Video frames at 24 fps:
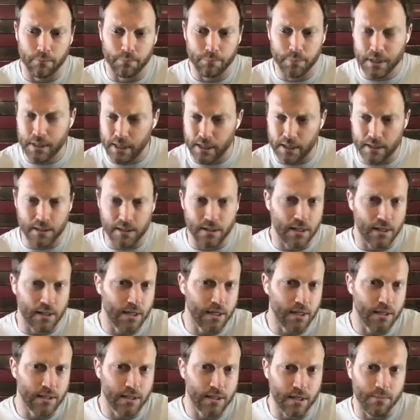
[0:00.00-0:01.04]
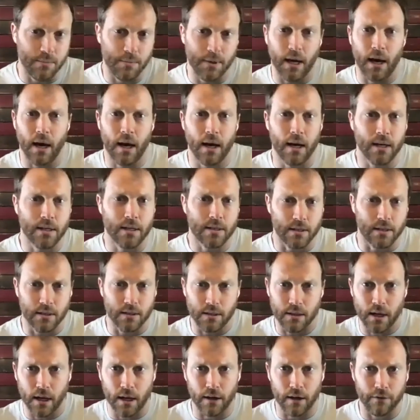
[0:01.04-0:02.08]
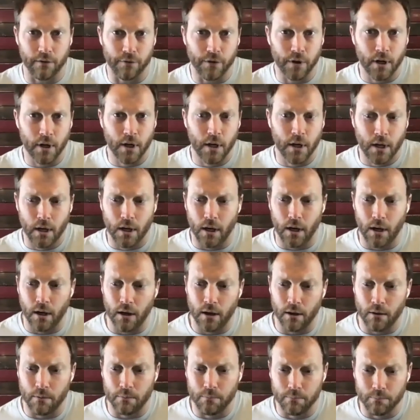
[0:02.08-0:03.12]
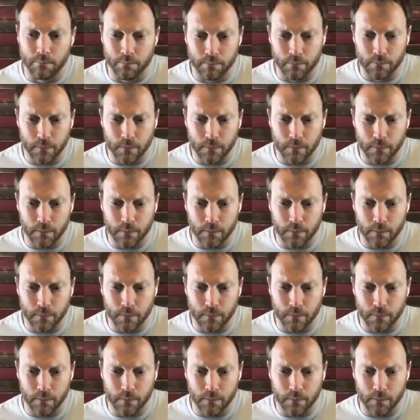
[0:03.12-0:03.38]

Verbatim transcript: PTSD, TBIs, and kind of um,